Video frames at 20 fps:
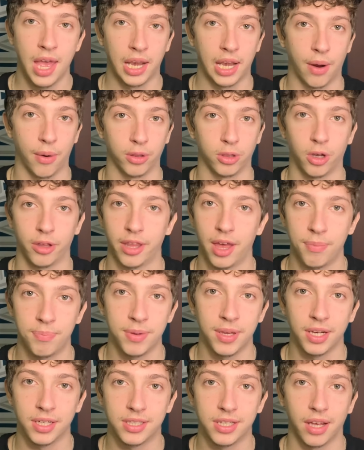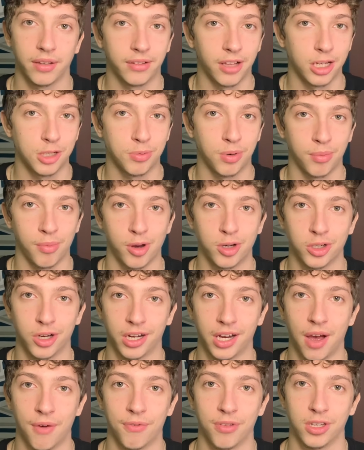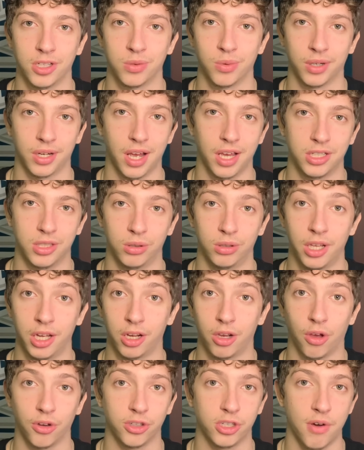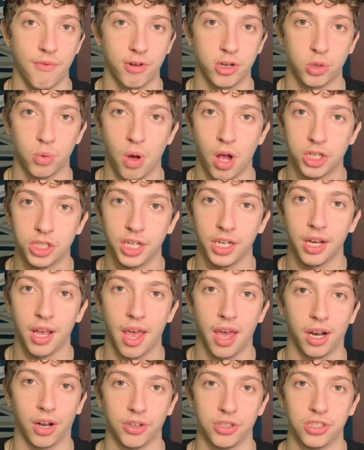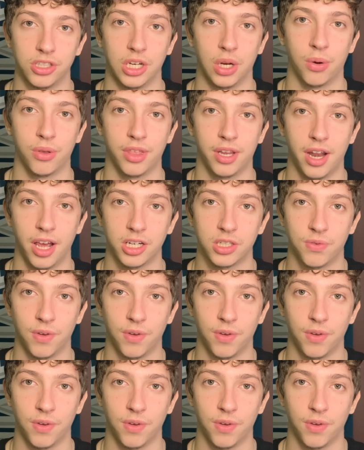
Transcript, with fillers: Now, with all that being said, that's pretty much all I got for this one, guys. So thank you all so much for watching, and I'll see you in the next